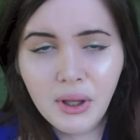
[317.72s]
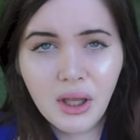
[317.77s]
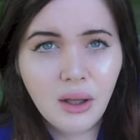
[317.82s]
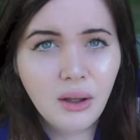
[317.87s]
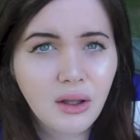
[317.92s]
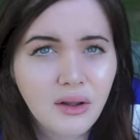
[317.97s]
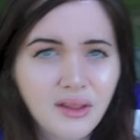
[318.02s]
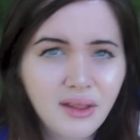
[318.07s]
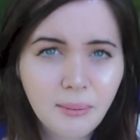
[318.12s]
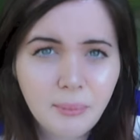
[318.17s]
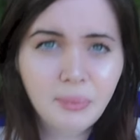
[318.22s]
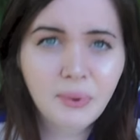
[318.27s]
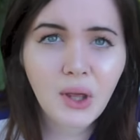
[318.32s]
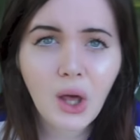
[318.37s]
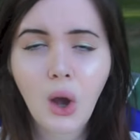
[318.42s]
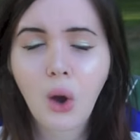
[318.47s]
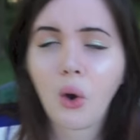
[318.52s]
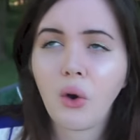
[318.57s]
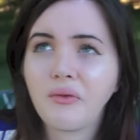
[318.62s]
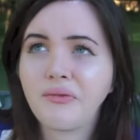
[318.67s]
he,
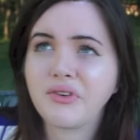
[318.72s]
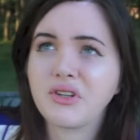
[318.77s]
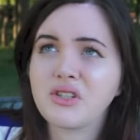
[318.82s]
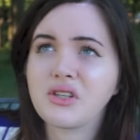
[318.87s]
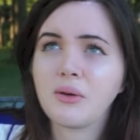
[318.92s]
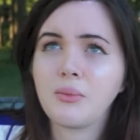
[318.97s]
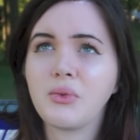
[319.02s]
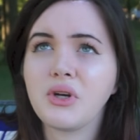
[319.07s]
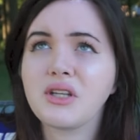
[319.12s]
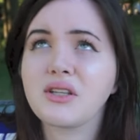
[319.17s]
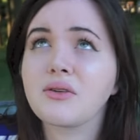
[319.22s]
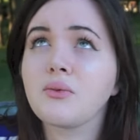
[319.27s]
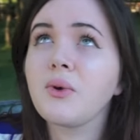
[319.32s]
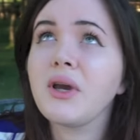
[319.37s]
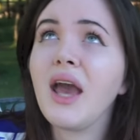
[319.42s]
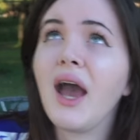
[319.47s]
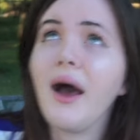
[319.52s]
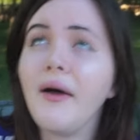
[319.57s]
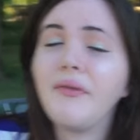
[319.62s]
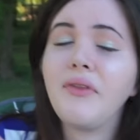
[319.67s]
uh, for some reason,
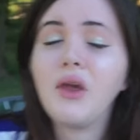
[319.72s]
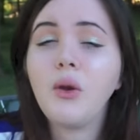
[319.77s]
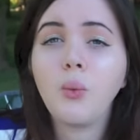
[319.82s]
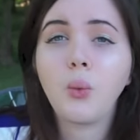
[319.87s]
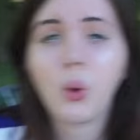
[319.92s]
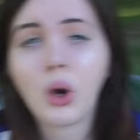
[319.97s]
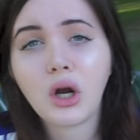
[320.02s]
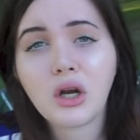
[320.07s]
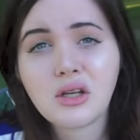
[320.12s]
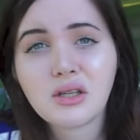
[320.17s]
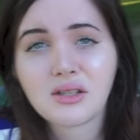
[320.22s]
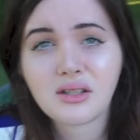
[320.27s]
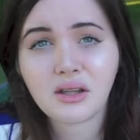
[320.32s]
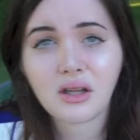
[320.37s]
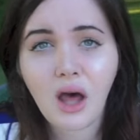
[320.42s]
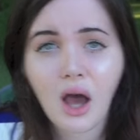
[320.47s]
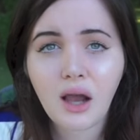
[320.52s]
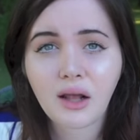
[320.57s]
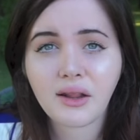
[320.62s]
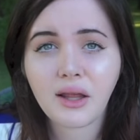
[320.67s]
we had the worst
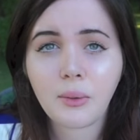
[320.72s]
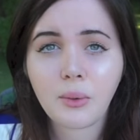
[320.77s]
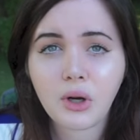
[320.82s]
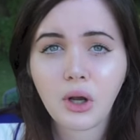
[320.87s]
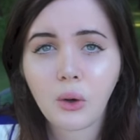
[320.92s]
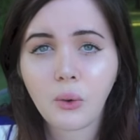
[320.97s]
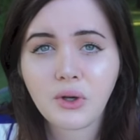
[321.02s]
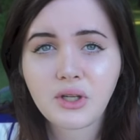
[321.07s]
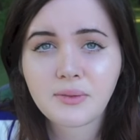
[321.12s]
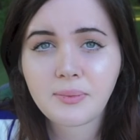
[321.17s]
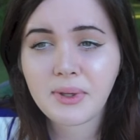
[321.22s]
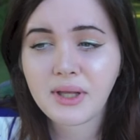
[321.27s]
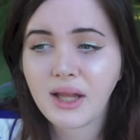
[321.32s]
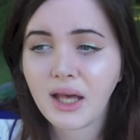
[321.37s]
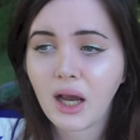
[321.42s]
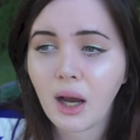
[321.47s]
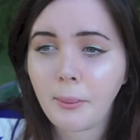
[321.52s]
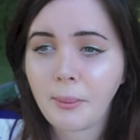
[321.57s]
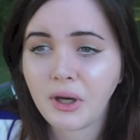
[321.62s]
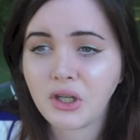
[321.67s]
luck. There would always be
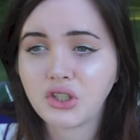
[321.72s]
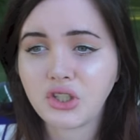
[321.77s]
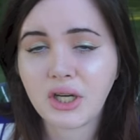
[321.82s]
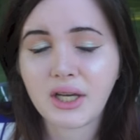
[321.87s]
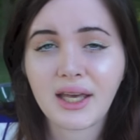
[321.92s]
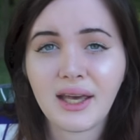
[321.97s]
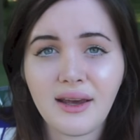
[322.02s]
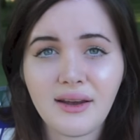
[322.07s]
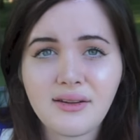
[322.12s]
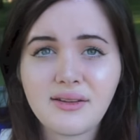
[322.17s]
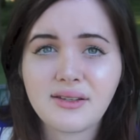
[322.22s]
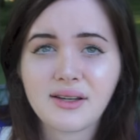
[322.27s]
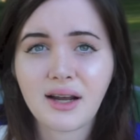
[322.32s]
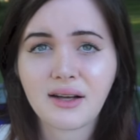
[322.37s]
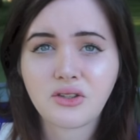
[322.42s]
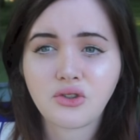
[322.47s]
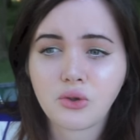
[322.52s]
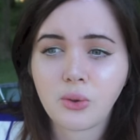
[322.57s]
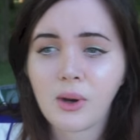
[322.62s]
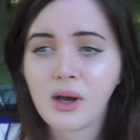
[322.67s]
like a bunch of kids
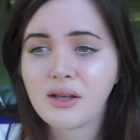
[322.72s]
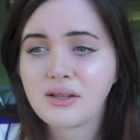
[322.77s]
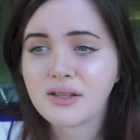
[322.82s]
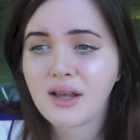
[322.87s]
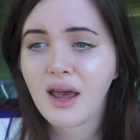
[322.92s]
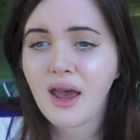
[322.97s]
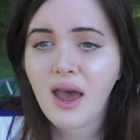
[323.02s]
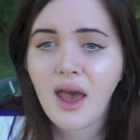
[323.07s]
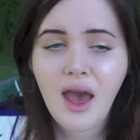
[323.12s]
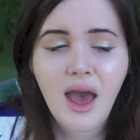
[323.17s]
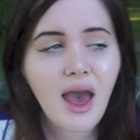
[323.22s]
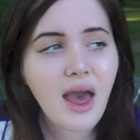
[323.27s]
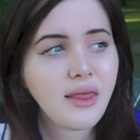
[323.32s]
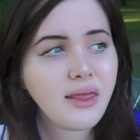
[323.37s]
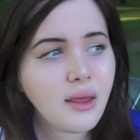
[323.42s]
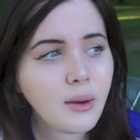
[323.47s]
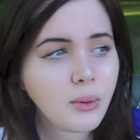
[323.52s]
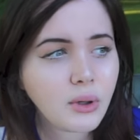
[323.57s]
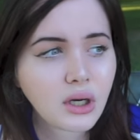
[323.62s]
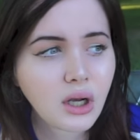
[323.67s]
next to us,
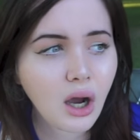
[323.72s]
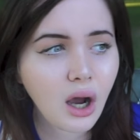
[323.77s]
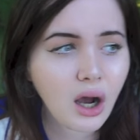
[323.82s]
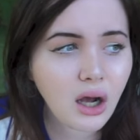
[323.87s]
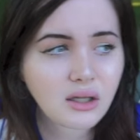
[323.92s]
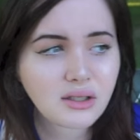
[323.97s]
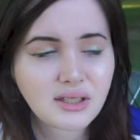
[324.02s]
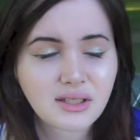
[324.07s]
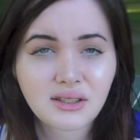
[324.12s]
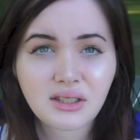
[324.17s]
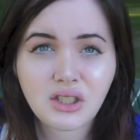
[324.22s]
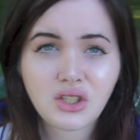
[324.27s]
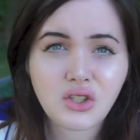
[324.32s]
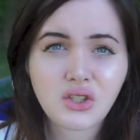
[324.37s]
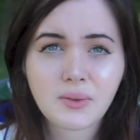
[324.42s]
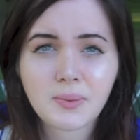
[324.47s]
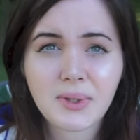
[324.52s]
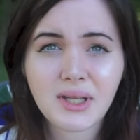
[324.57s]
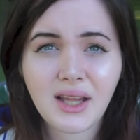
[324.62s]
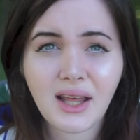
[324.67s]
and they would constantly
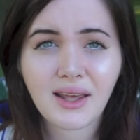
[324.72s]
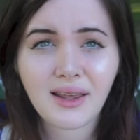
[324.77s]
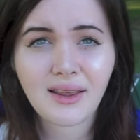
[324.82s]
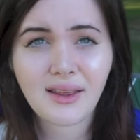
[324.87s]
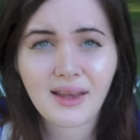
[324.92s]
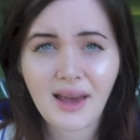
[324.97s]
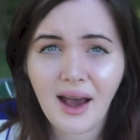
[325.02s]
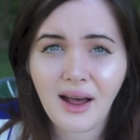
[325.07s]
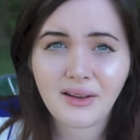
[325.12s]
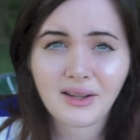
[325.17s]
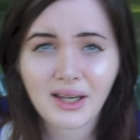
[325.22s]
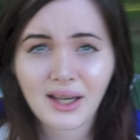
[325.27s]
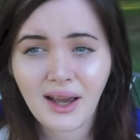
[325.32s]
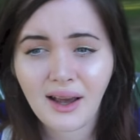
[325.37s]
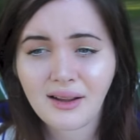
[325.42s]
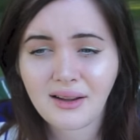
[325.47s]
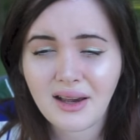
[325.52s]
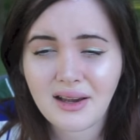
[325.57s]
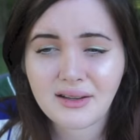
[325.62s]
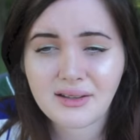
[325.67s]
just be like yelling
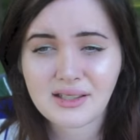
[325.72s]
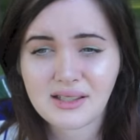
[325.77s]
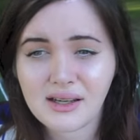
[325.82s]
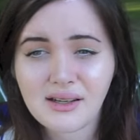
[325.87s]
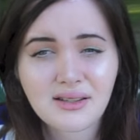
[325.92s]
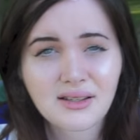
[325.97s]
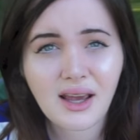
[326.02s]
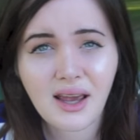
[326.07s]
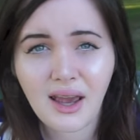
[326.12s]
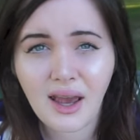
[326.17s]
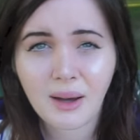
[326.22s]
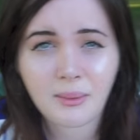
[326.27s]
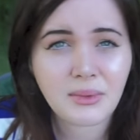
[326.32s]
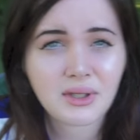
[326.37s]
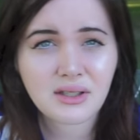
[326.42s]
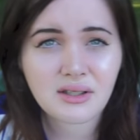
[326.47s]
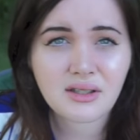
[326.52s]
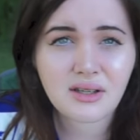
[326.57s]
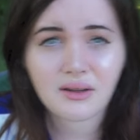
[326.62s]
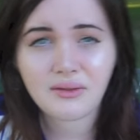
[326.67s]
at like 6 a.m.
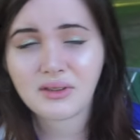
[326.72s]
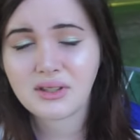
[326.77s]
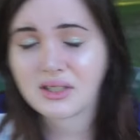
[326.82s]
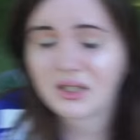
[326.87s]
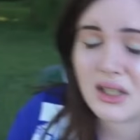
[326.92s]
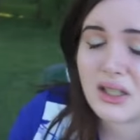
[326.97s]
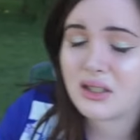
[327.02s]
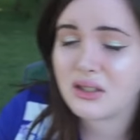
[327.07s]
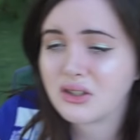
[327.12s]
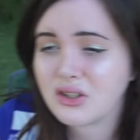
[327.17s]
and stuff. It's like,